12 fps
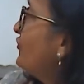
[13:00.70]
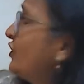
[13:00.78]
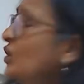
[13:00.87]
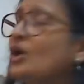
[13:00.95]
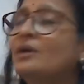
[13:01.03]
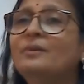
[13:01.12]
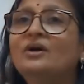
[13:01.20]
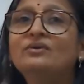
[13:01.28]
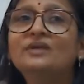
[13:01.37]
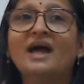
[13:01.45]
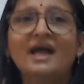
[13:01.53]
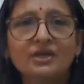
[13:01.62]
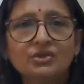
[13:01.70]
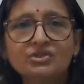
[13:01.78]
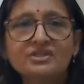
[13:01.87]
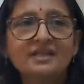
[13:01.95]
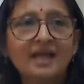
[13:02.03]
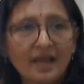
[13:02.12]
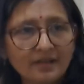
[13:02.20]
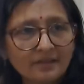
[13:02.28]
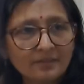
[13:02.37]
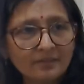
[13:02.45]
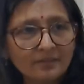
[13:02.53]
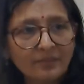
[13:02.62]
we talk about hydrogen
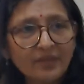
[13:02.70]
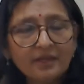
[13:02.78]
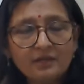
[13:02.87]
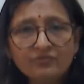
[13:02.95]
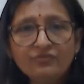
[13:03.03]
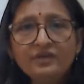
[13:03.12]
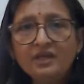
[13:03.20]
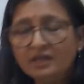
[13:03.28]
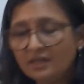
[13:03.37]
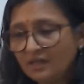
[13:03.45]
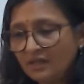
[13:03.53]
atom, if we